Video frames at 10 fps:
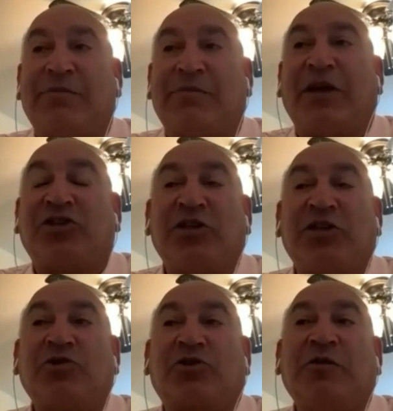mentioning
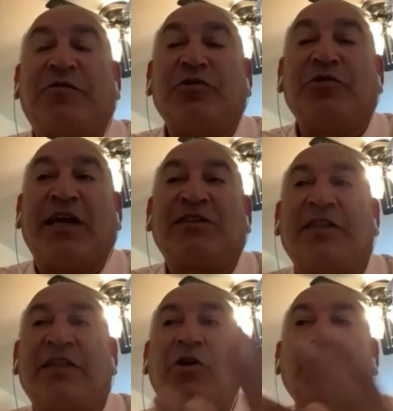those 3 or 4 names, they're
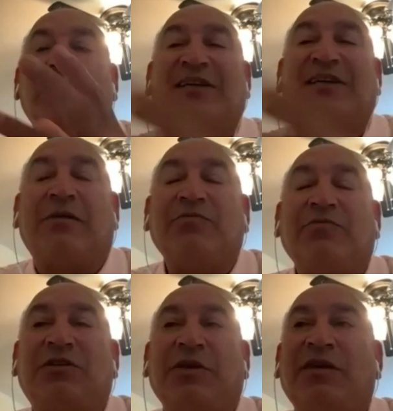the only ones that come to
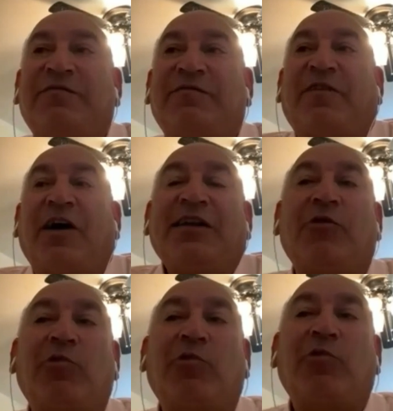me. Find
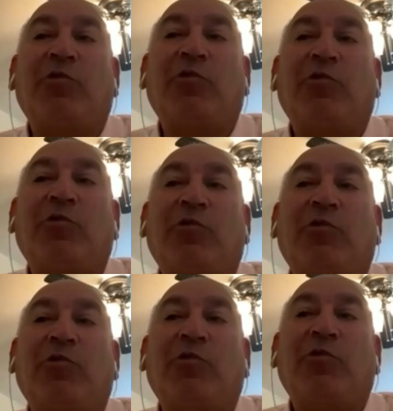out what they've
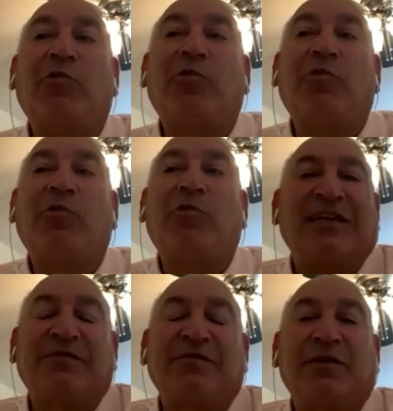done. They're pretty
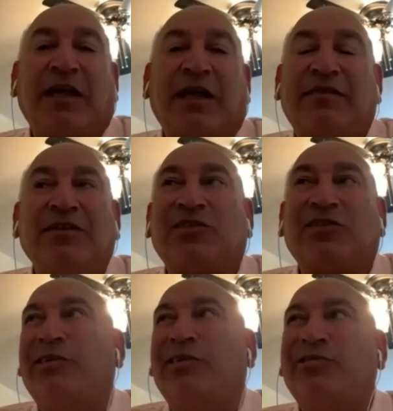successful. I think
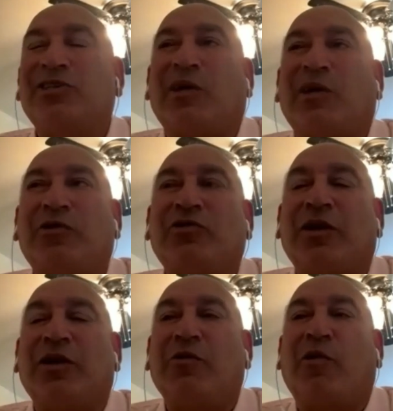Surinder as well, not
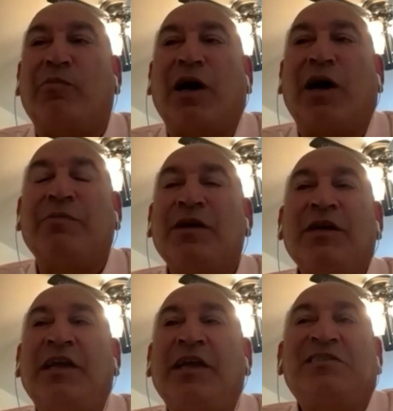anyone won't mind.
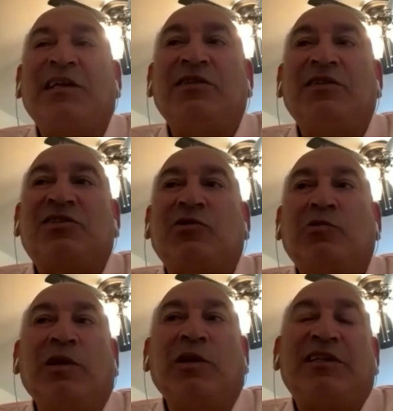He's still at the school.
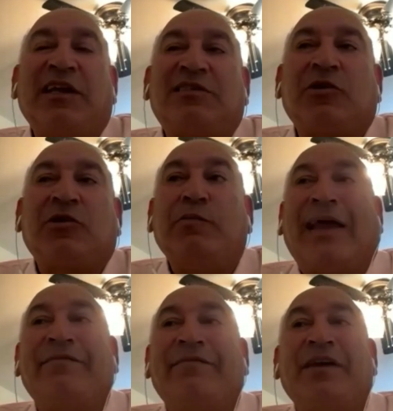It's good
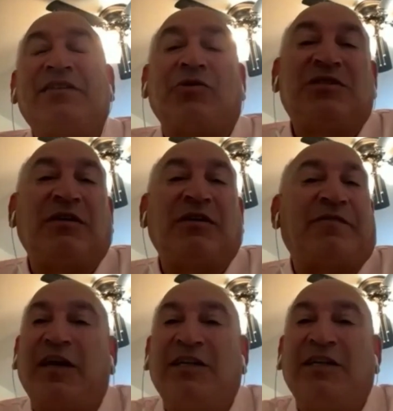benefits, good stuff. I
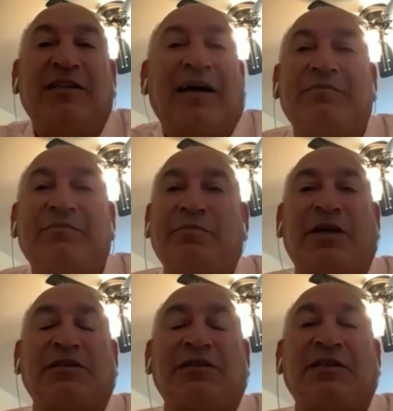did that
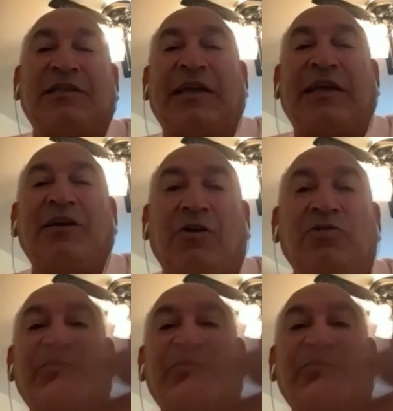because I stayed and coached